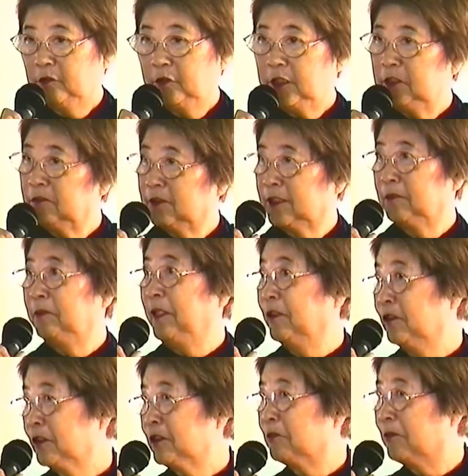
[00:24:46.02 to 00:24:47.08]
which was
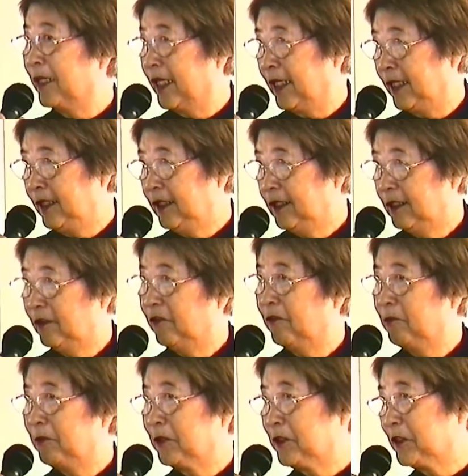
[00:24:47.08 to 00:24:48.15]
built by
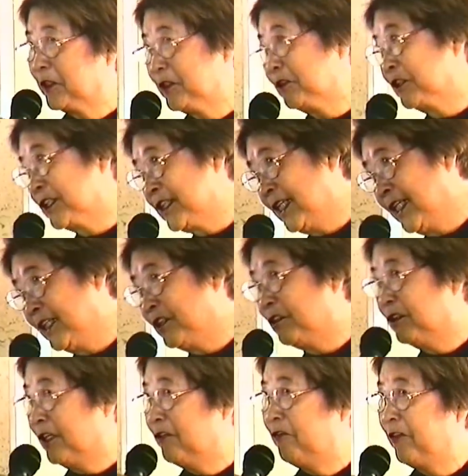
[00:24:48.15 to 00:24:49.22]
paternal side
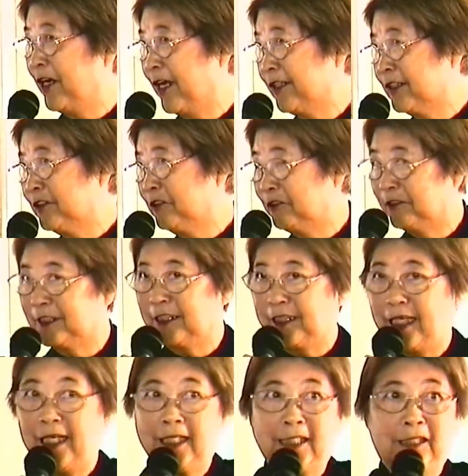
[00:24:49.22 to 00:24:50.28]
grandfather, who was
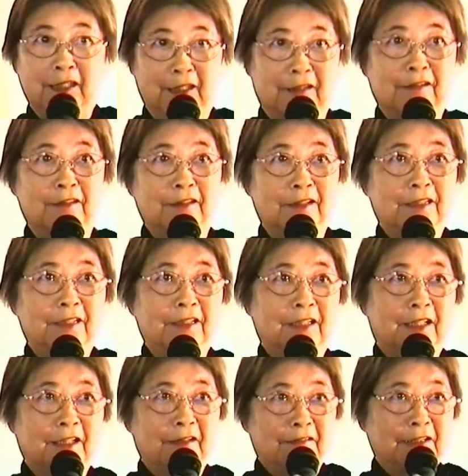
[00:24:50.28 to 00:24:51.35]
an architect,
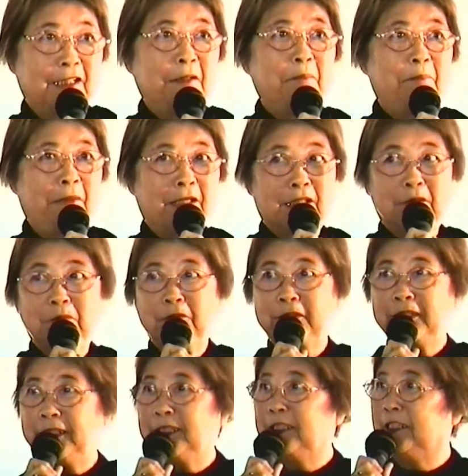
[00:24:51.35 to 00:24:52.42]
those
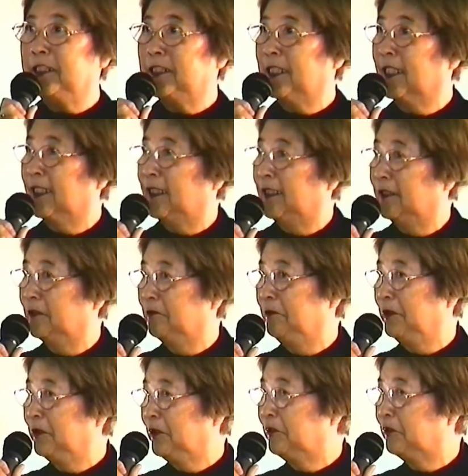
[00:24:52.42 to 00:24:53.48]
impeccably
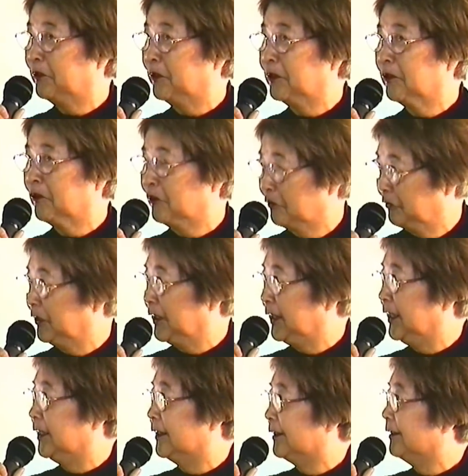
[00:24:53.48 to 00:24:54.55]
designed, beautiful,
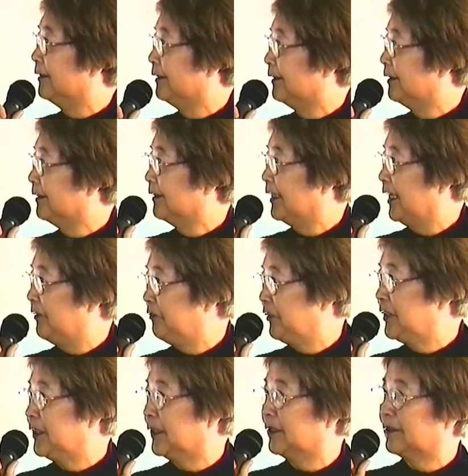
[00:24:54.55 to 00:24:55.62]
convenient,
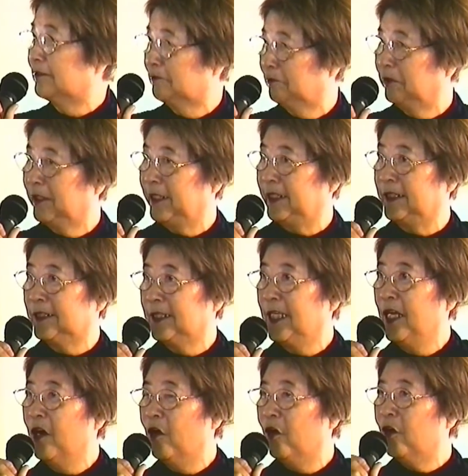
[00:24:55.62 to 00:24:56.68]
efficient place
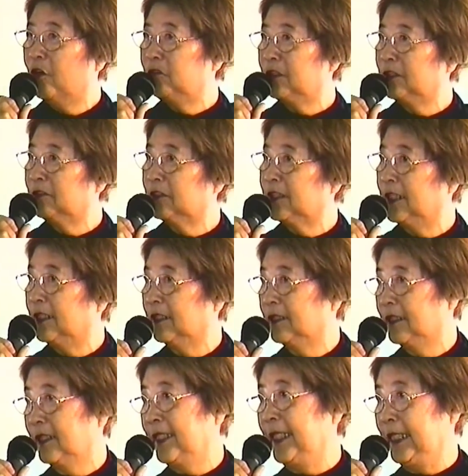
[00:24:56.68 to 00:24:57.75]

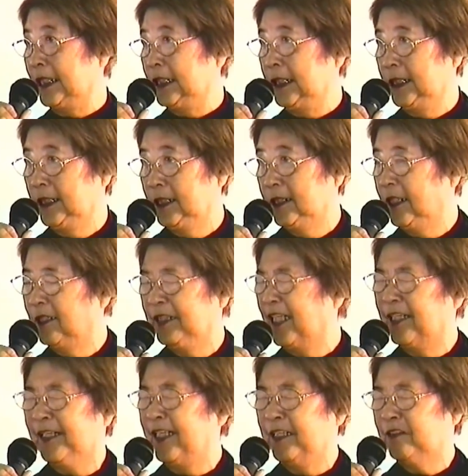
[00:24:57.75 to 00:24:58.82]
overlooking the lake, uh,
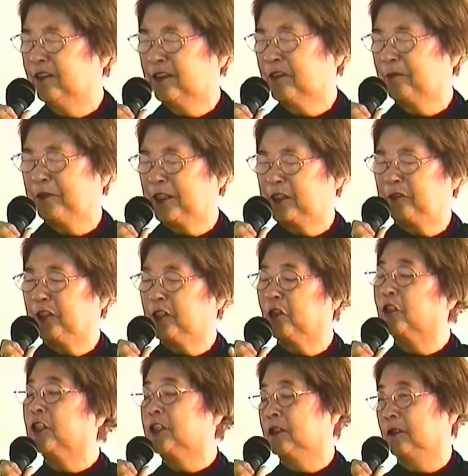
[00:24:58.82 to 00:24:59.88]
not lake, Pacific
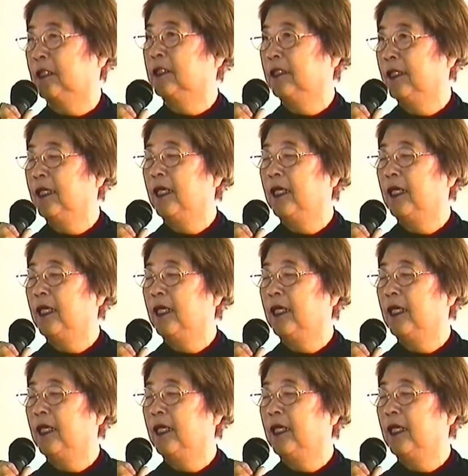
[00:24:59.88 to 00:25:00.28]
Ocean.